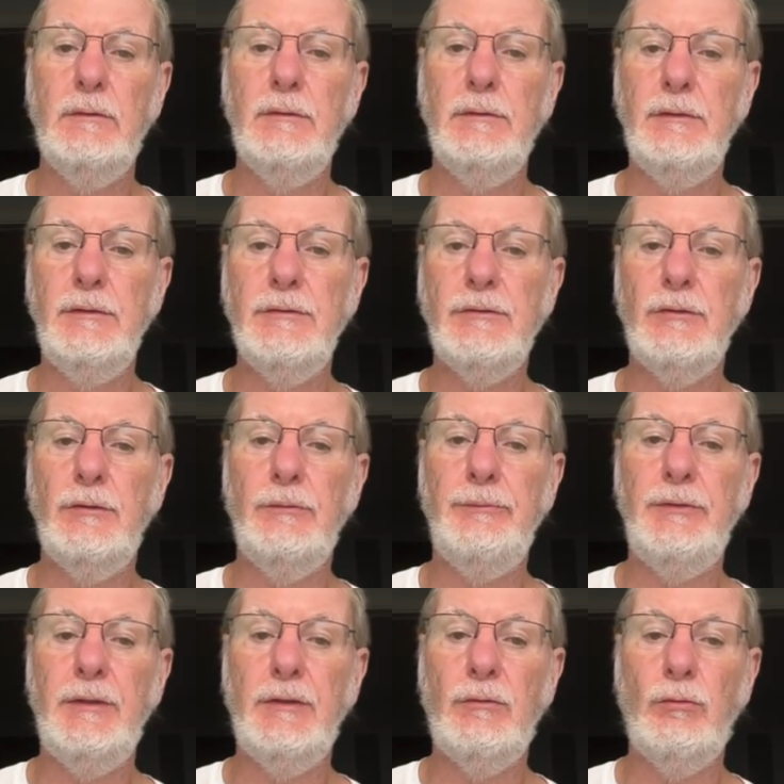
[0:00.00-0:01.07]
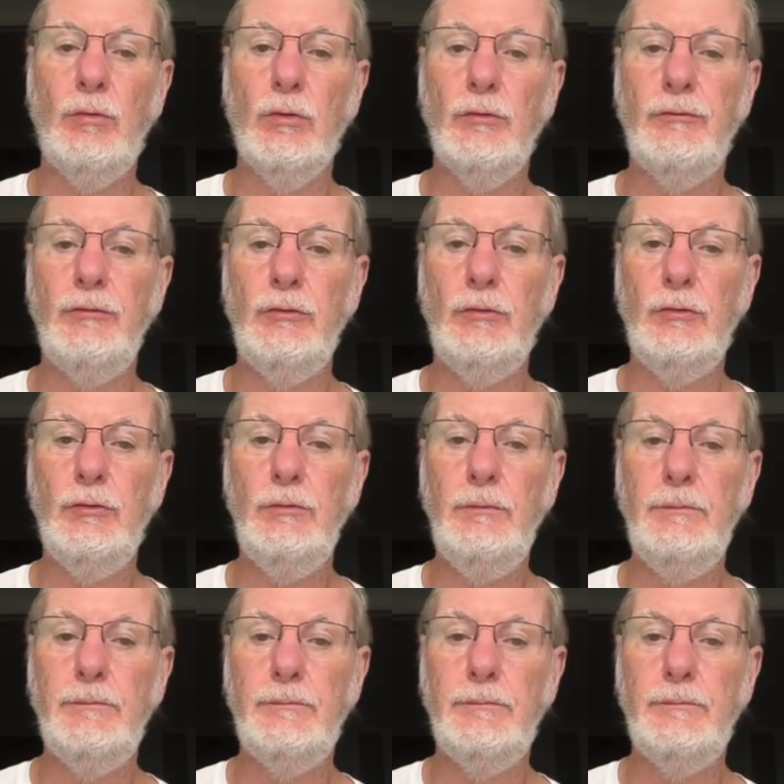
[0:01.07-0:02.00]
is going to be equal to